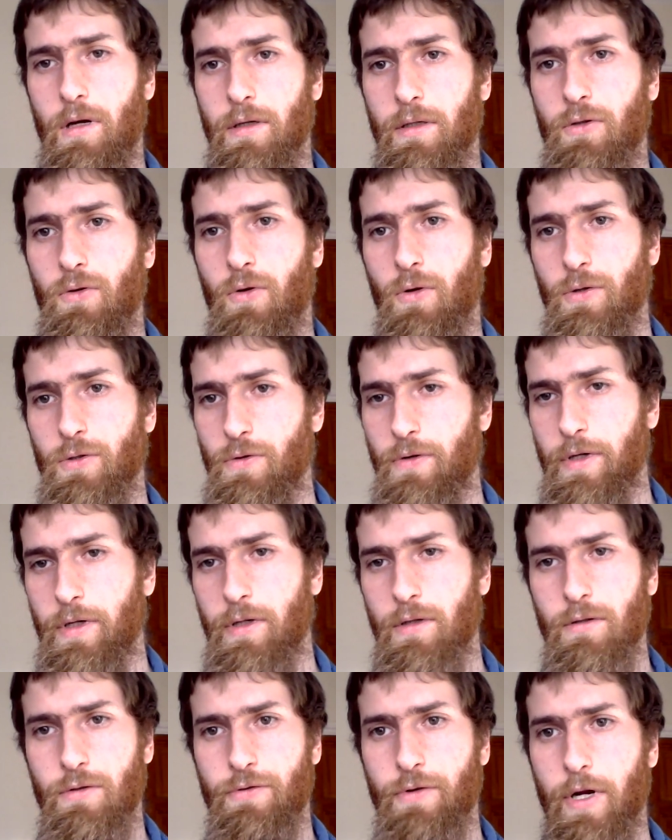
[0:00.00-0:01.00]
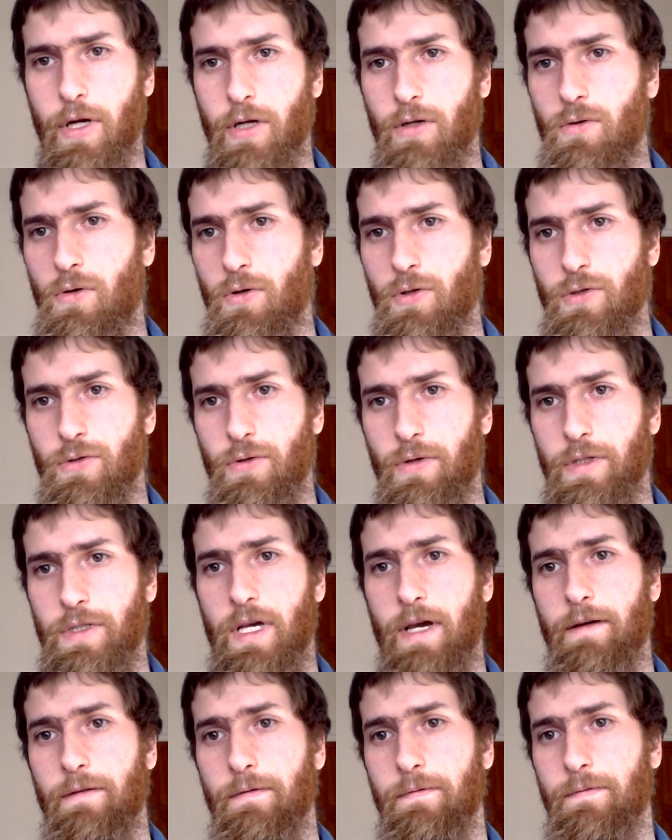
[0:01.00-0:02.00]
Caucasoid trait. Caucasoids
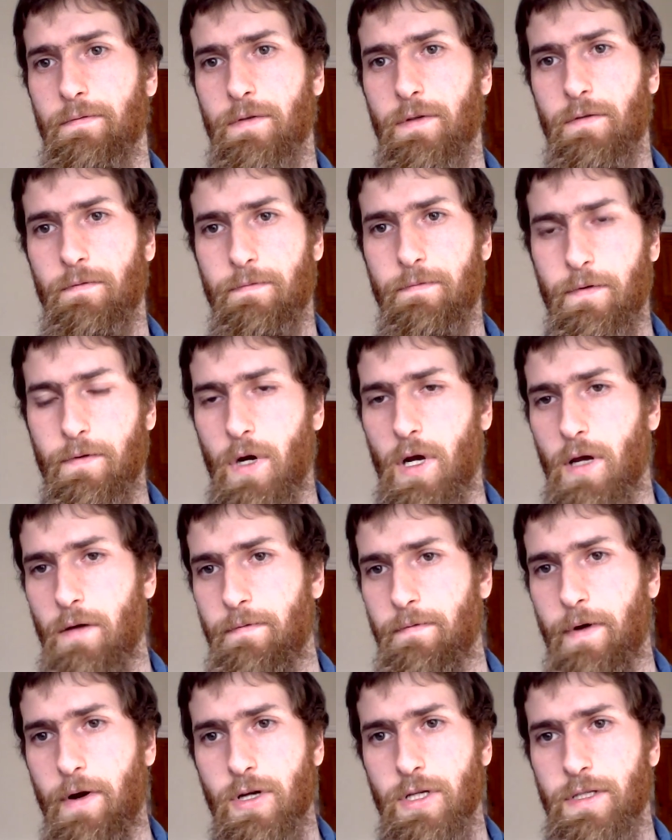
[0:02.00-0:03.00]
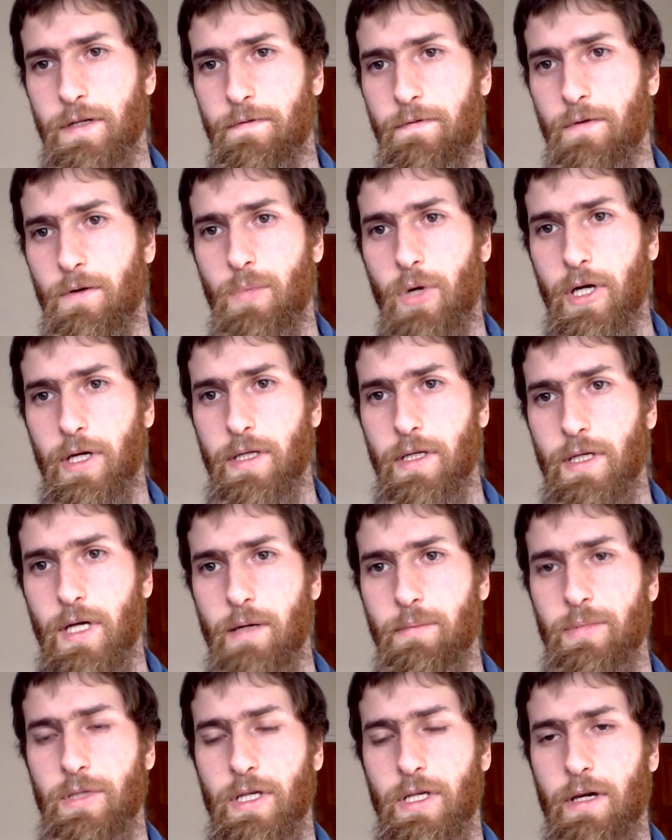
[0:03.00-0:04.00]
have various different body
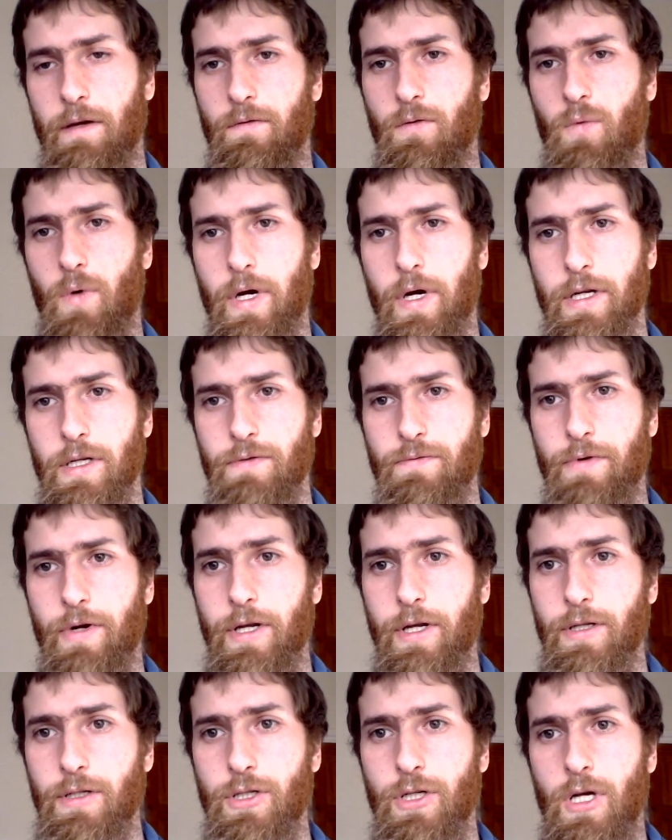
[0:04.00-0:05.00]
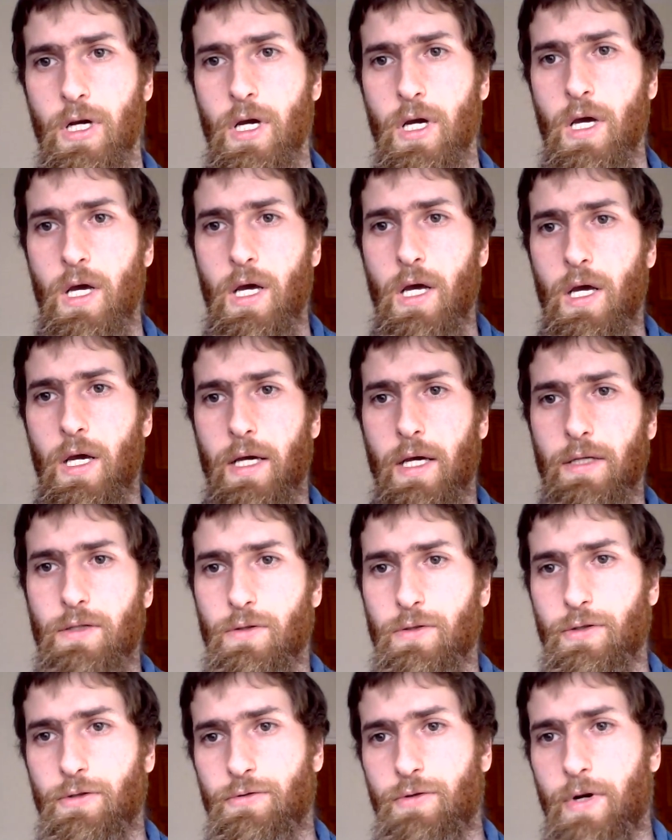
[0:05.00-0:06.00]
types. They have the widest range. It's
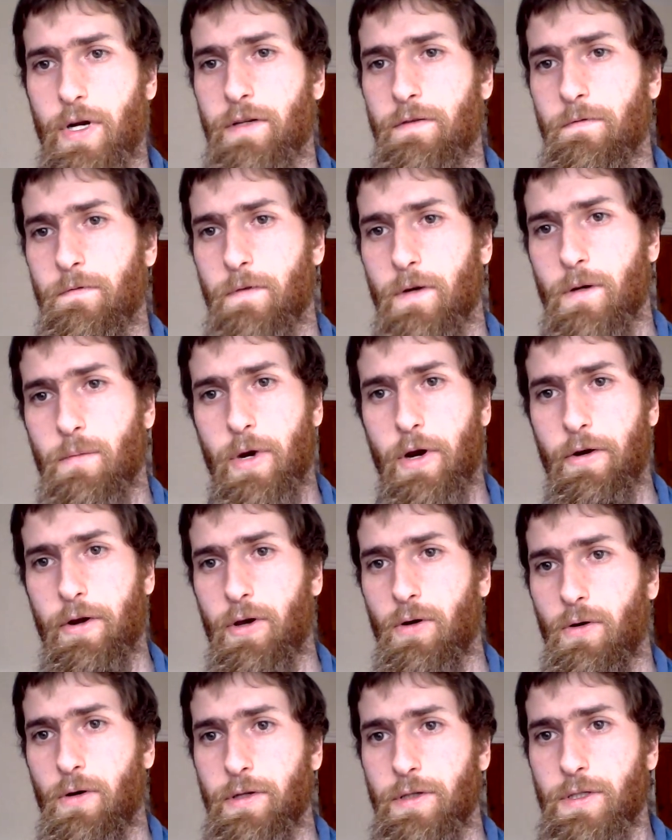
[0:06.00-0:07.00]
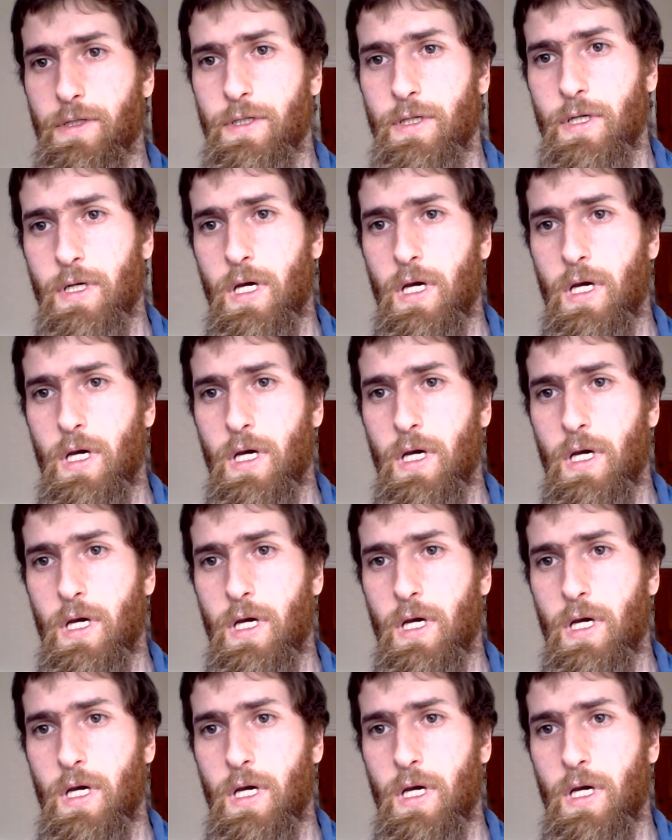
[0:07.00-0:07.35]
also a trait of Americoids.